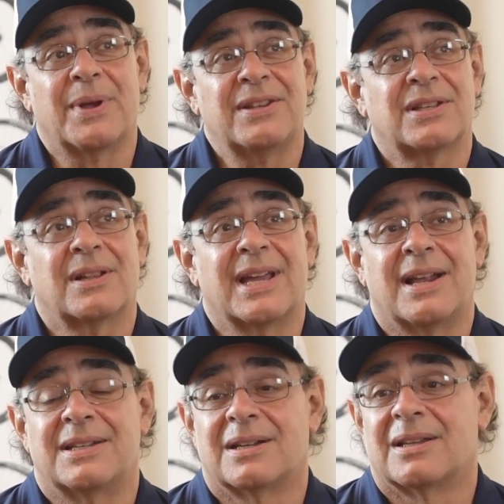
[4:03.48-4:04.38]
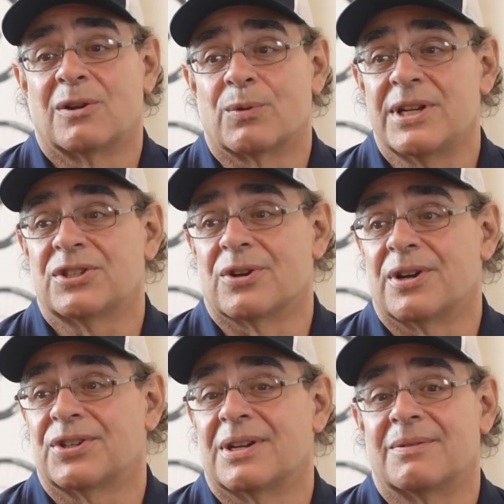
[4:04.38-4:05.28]
basically I did a little
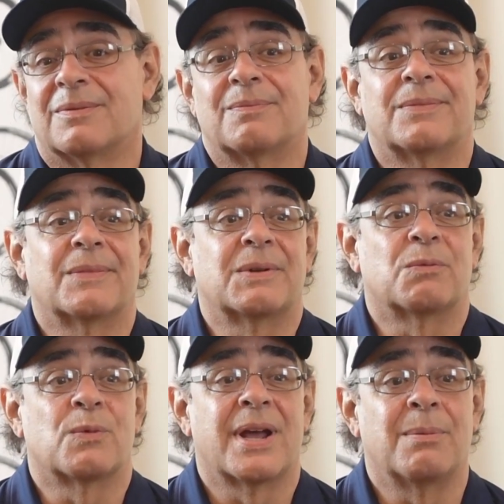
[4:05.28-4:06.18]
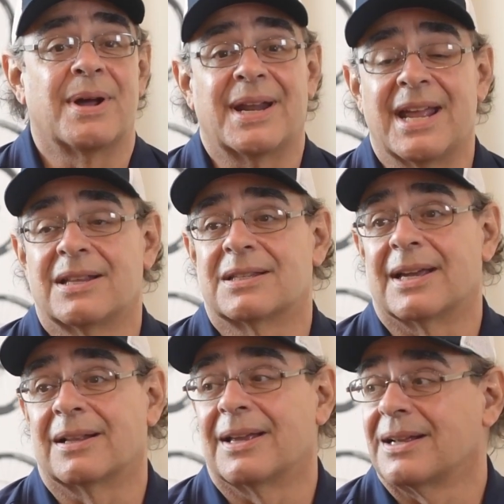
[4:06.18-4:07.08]
research and read about hand
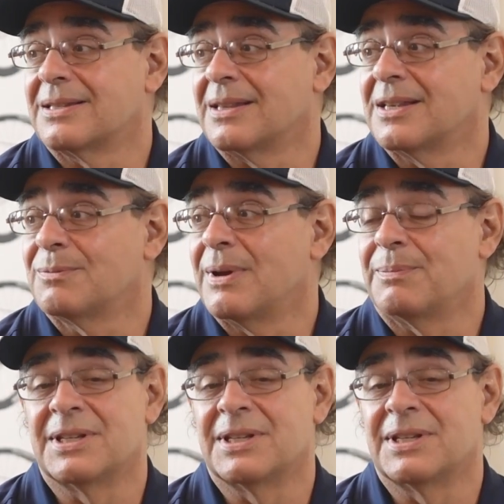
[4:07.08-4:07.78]
cycling and said this might be